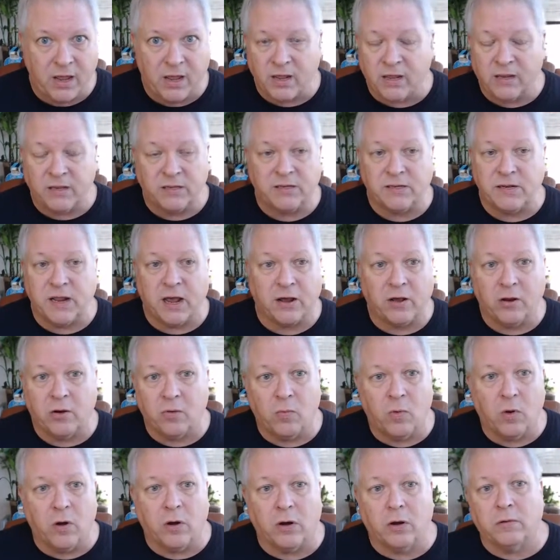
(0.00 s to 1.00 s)
it's not going
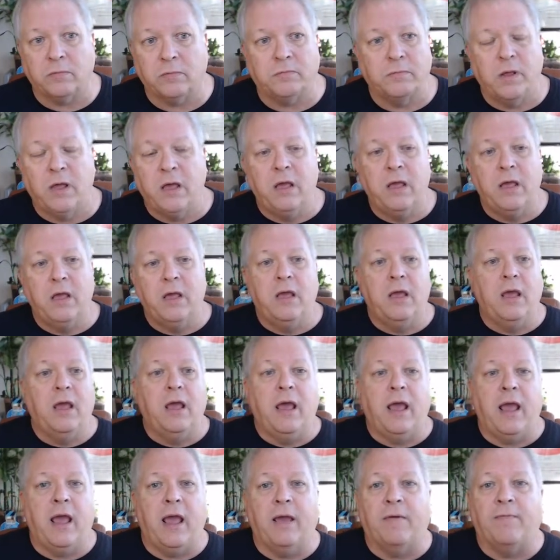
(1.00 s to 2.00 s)
to work.
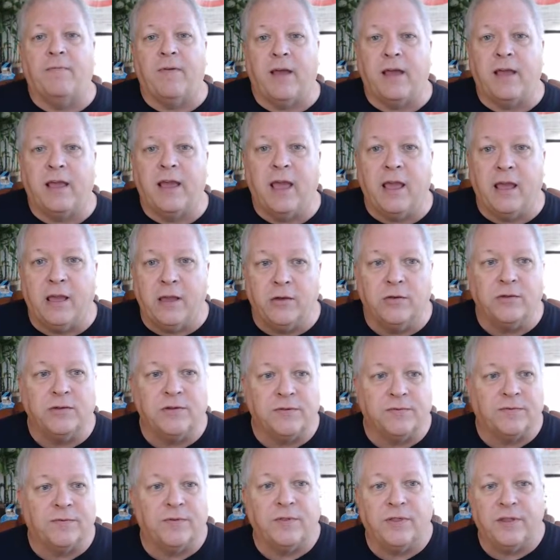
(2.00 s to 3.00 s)
If I can't use
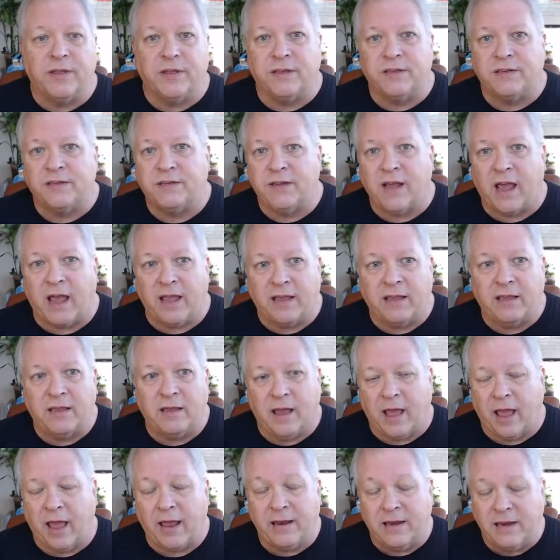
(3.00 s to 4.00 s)
it for this, I
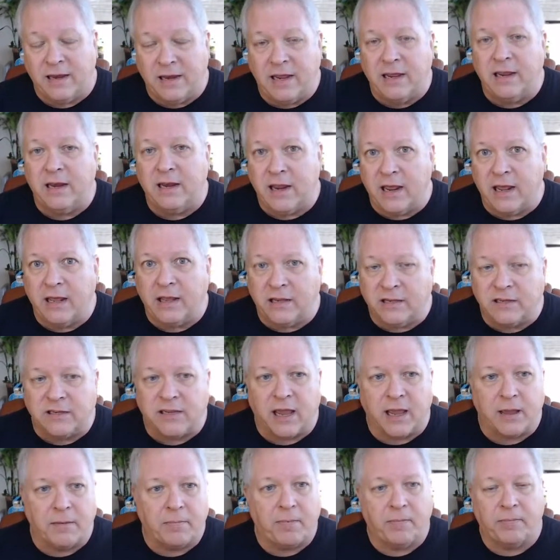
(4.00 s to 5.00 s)
need
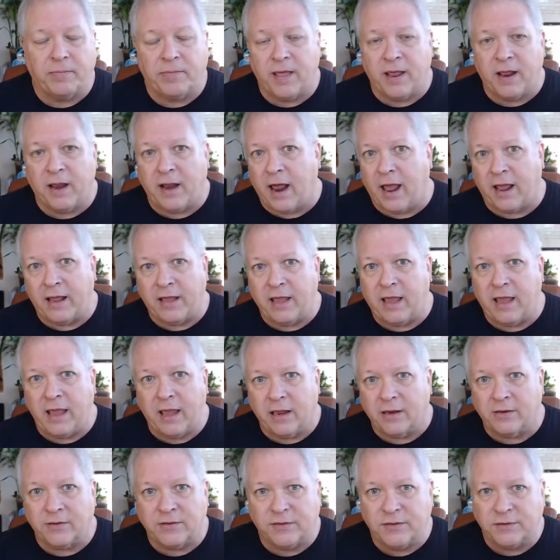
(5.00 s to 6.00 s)
Inkscape, then I
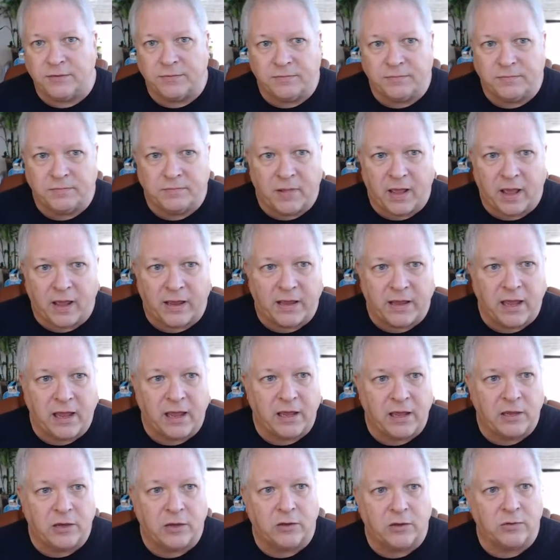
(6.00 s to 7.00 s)
can't
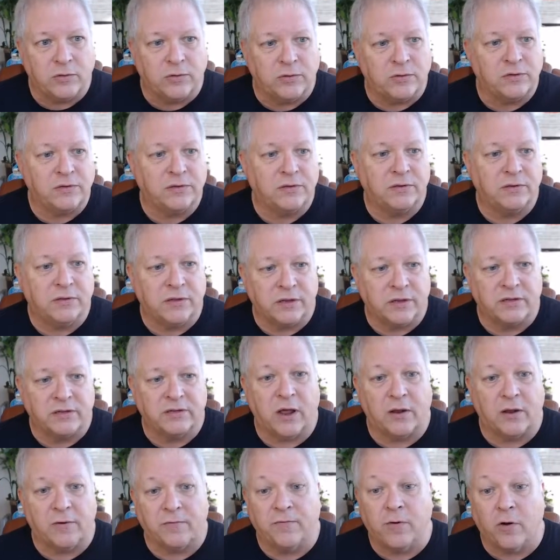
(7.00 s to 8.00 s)
use this,
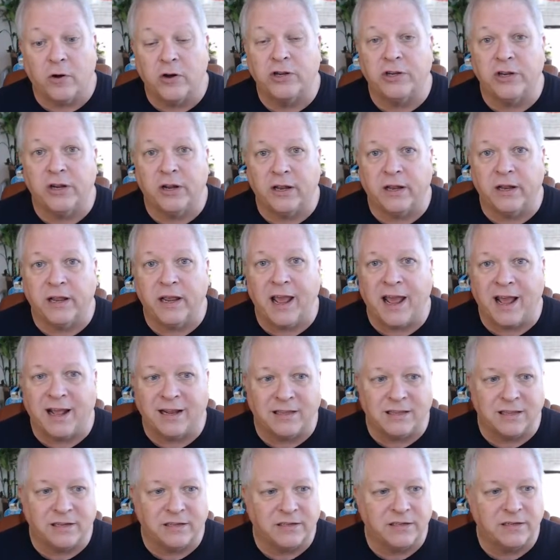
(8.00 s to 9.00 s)
unfortunately,
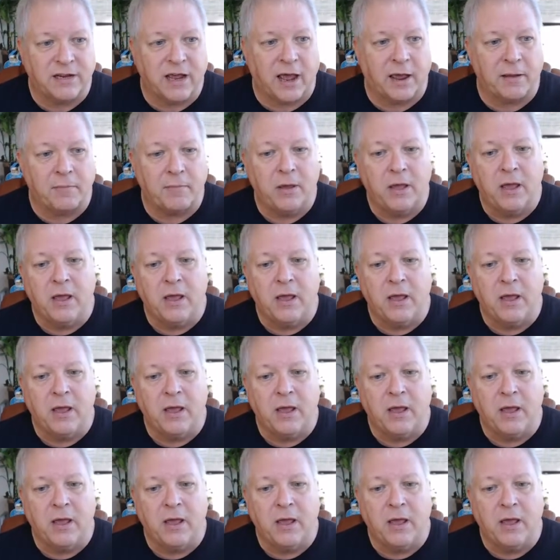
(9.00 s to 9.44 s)
at this time.